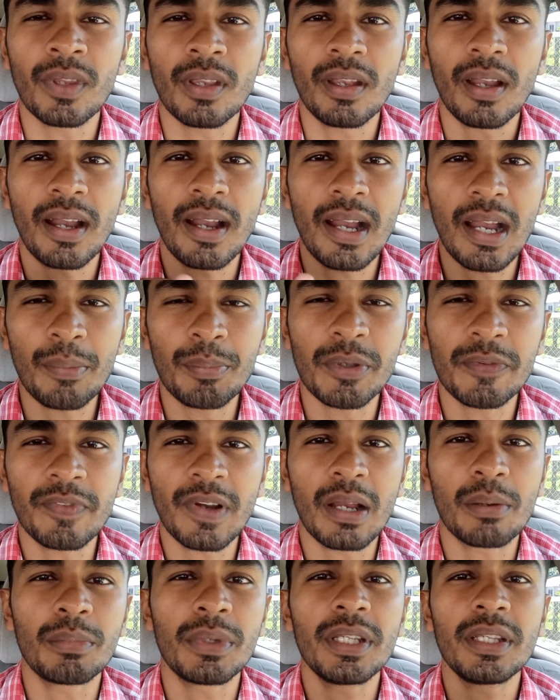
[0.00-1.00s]
A happy
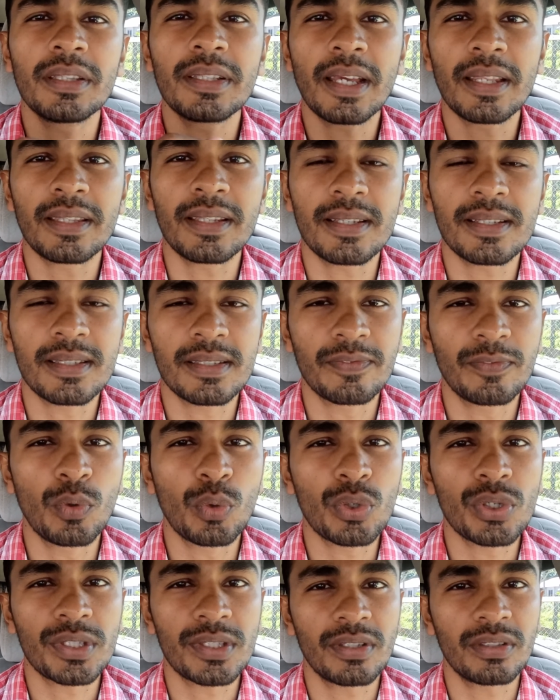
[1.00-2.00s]
family that is
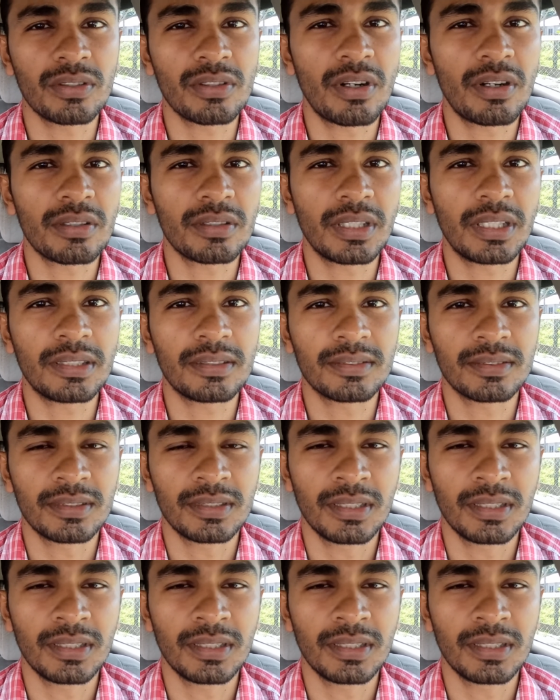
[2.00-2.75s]
focused on gardening.